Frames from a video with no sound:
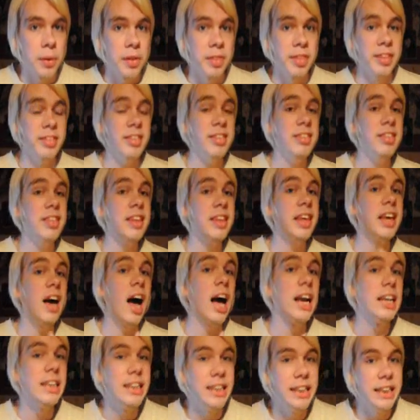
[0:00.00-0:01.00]
This is the
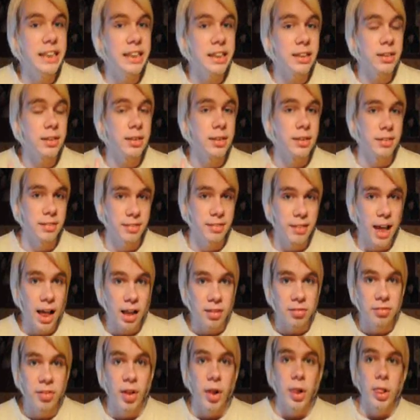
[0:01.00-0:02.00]
ideal
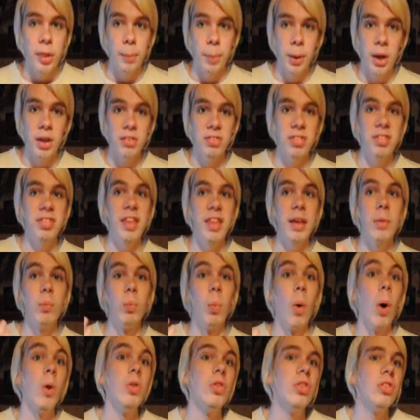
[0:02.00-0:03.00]
self, the person they
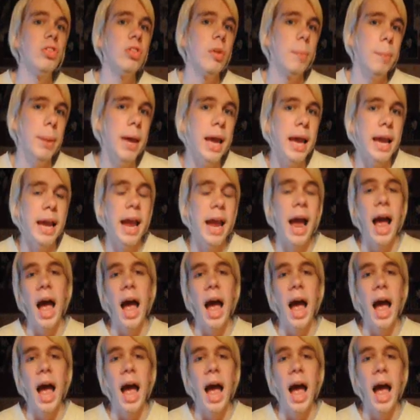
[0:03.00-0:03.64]
want to be.